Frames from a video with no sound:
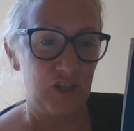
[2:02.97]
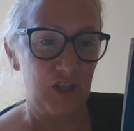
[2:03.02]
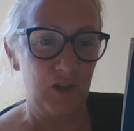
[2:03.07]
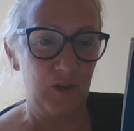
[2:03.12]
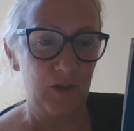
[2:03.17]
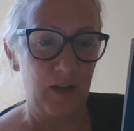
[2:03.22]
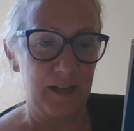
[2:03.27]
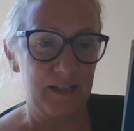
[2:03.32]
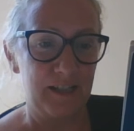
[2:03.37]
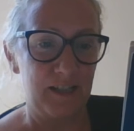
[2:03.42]

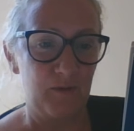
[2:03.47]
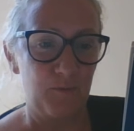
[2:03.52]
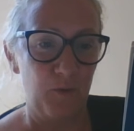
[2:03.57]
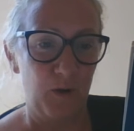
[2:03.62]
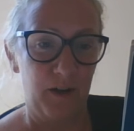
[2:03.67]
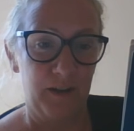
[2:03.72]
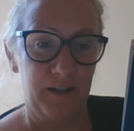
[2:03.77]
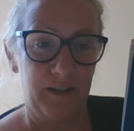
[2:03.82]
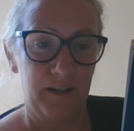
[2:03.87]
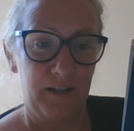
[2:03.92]
United
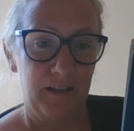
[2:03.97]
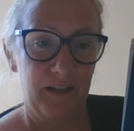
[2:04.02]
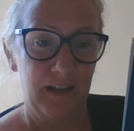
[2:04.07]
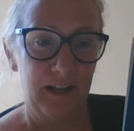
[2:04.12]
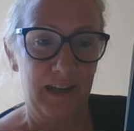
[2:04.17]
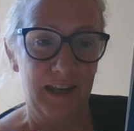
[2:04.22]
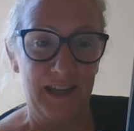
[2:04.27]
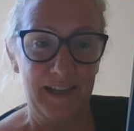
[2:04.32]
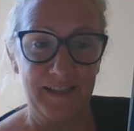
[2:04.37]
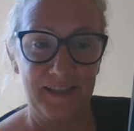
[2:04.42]
1,
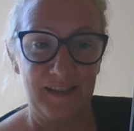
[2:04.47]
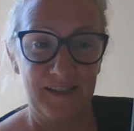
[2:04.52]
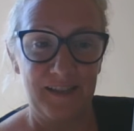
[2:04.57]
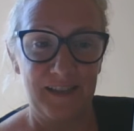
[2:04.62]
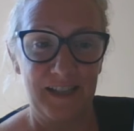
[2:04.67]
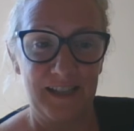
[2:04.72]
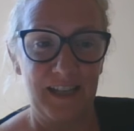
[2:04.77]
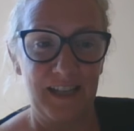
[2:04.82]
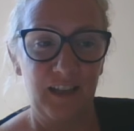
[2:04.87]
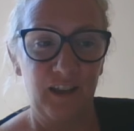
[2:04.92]
Leicester
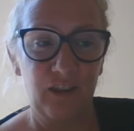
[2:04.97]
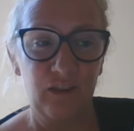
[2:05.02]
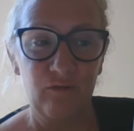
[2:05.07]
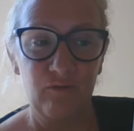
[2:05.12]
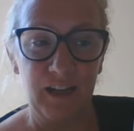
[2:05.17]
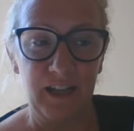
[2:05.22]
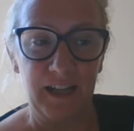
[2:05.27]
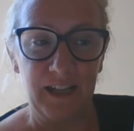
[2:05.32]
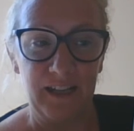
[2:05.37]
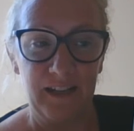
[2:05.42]
City
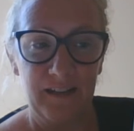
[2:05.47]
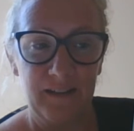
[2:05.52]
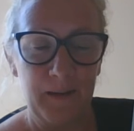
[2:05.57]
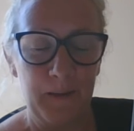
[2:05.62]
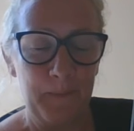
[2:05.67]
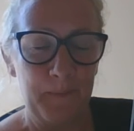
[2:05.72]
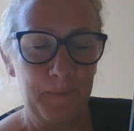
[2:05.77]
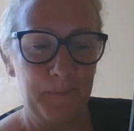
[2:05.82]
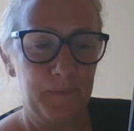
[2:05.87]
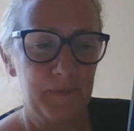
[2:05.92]
3.
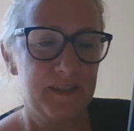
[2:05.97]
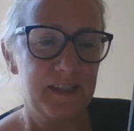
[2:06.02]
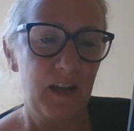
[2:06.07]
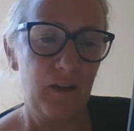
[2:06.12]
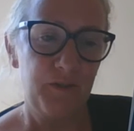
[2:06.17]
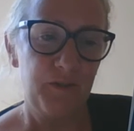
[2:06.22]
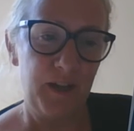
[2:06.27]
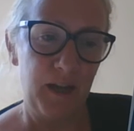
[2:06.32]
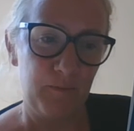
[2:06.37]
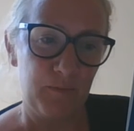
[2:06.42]

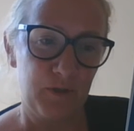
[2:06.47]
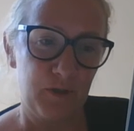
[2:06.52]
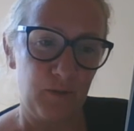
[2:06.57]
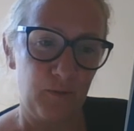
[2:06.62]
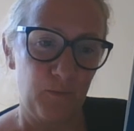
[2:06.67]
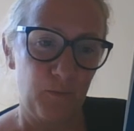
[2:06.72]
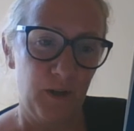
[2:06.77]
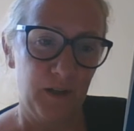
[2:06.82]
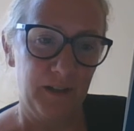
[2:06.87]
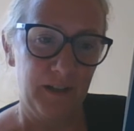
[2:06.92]

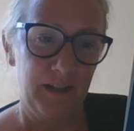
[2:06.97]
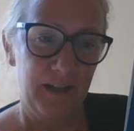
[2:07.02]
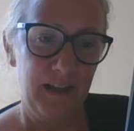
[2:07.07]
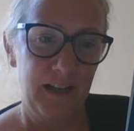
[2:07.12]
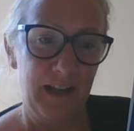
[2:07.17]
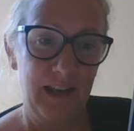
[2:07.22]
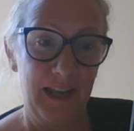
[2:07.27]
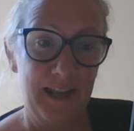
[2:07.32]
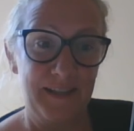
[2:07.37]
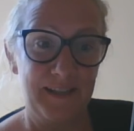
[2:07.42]
Southampton 1,
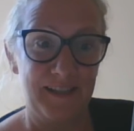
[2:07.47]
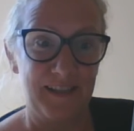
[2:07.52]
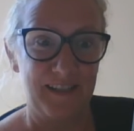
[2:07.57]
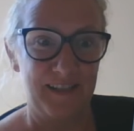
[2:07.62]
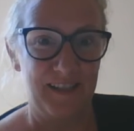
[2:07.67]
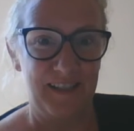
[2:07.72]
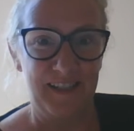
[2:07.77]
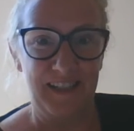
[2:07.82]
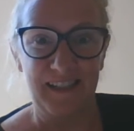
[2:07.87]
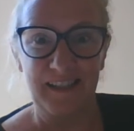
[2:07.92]
Leicester
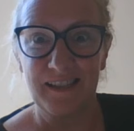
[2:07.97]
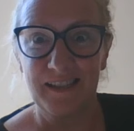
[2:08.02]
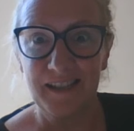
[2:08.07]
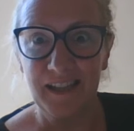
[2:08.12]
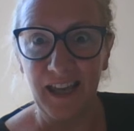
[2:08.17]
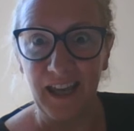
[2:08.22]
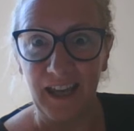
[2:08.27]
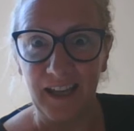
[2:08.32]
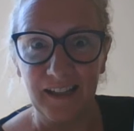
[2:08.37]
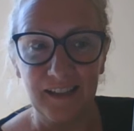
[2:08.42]
City
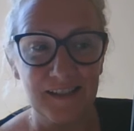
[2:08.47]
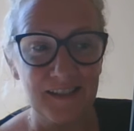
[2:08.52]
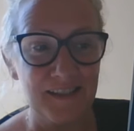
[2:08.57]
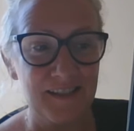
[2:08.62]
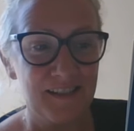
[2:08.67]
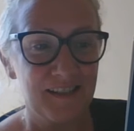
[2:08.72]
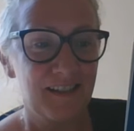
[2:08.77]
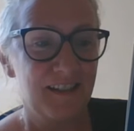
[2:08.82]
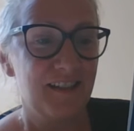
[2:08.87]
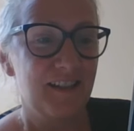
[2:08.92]

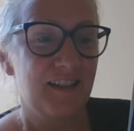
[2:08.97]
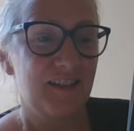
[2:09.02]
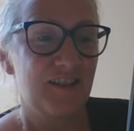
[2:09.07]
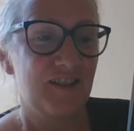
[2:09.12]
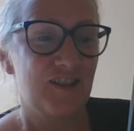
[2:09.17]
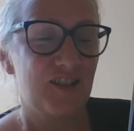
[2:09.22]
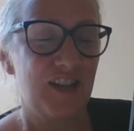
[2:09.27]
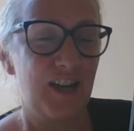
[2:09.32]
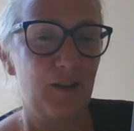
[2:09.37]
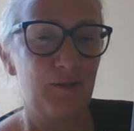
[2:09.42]
6.
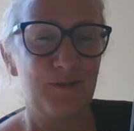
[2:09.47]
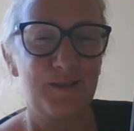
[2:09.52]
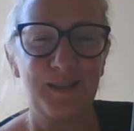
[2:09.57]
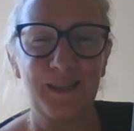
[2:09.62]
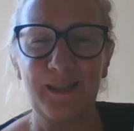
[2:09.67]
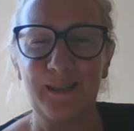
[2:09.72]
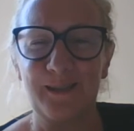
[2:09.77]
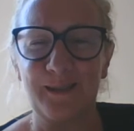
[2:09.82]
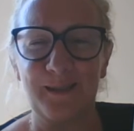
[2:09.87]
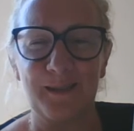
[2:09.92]

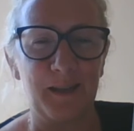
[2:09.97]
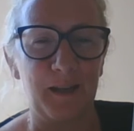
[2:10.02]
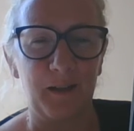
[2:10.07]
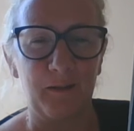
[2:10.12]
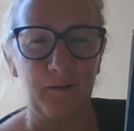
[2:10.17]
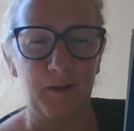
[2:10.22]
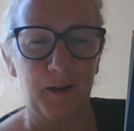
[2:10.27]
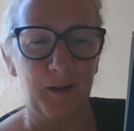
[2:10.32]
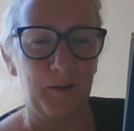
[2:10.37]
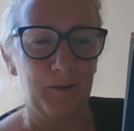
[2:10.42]
Chelsea
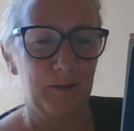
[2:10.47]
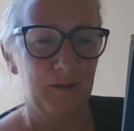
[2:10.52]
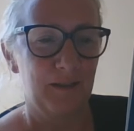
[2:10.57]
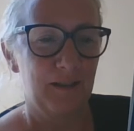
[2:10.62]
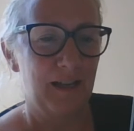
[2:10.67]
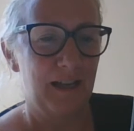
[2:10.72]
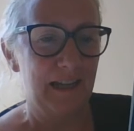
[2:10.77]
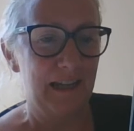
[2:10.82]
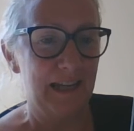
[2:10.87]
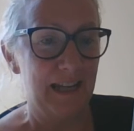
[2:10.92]
0,
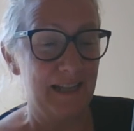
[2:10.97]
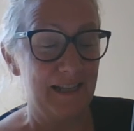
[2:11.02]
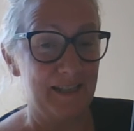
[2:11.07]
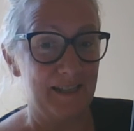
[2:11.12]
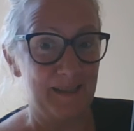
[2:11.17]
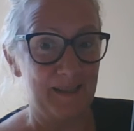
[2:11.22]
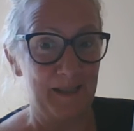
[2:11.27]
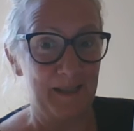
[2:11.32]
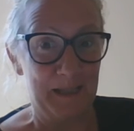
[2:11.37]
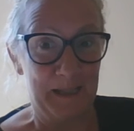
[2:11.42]

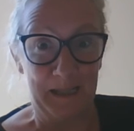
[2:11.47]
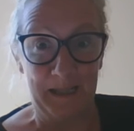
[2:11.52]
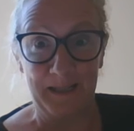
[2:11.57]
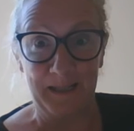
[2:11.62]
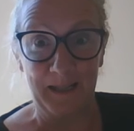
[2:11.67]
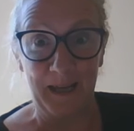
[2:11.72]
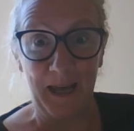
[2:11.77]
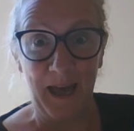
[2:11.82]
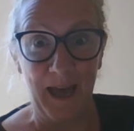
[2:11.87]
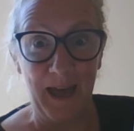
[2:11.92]
Leicester City
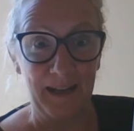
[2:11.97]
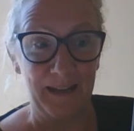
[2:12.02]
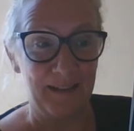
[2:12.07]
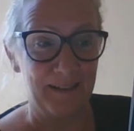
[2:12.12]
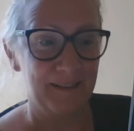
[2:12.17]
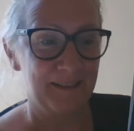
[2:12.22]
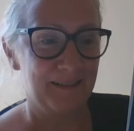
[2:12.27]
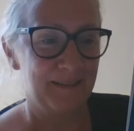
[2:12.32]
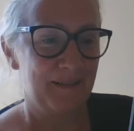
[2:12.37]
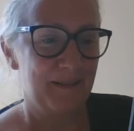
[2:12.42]

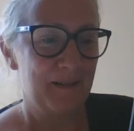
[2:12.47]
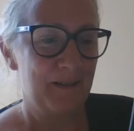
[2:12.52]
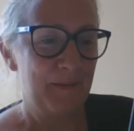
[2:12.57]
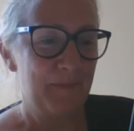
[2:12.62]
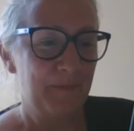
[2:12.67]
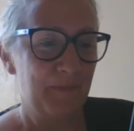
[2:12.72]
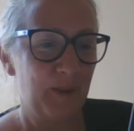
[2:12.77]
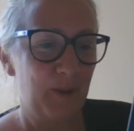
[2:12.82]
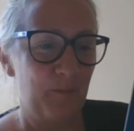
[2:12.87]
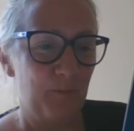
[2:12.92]
10.
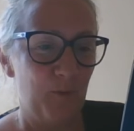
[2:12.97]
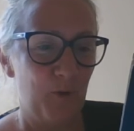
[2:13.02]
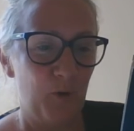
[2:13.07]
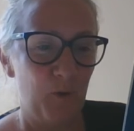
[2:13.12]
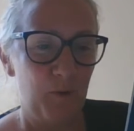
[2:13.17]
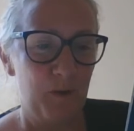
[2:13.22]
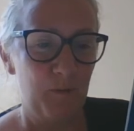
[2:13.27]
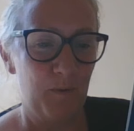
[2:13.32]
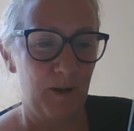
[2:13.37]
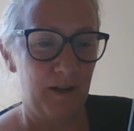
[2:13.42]
The more
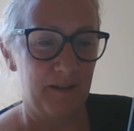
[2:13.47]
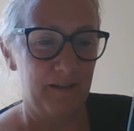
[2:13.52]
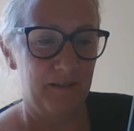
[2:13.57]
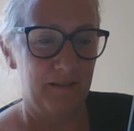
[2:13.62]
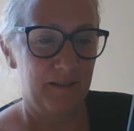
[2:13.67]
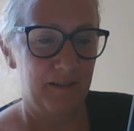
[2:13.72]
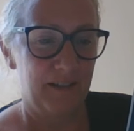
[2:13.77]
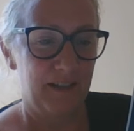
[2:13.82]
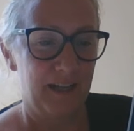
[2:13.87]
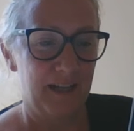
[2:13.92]
we
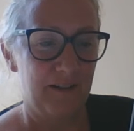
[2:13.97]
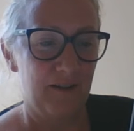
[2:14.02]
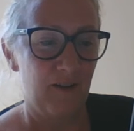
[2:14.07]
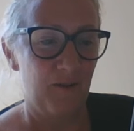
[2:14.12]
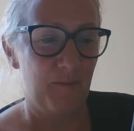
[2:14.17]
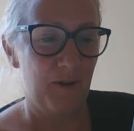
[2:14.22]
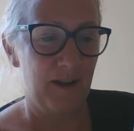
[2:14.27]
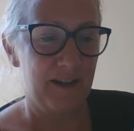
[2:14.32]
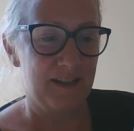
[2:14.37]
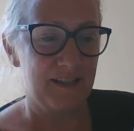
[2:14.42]
won, in our
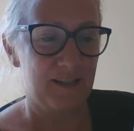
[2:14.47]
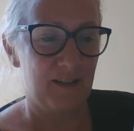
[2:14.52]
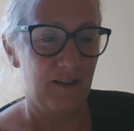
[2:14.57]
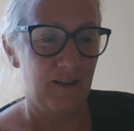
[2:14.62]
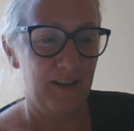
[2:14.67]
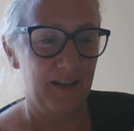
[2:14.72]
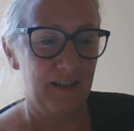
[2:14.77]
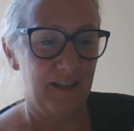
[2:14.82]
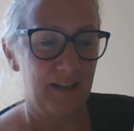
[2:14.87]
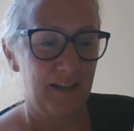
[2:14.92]
mind's
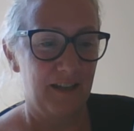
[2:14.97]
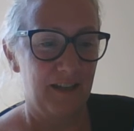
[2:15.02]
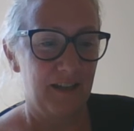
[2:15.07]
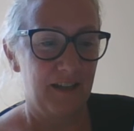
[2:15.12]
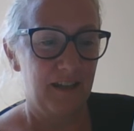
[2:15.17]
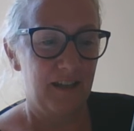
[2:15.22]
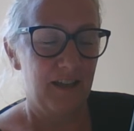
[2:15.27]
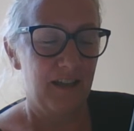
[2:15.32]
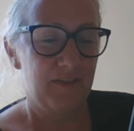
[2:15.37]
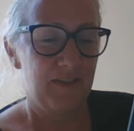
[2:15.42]
eye.
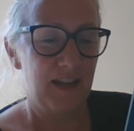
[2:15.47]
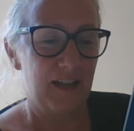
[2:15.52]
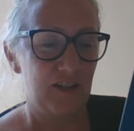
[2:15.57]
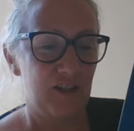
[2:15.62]
That's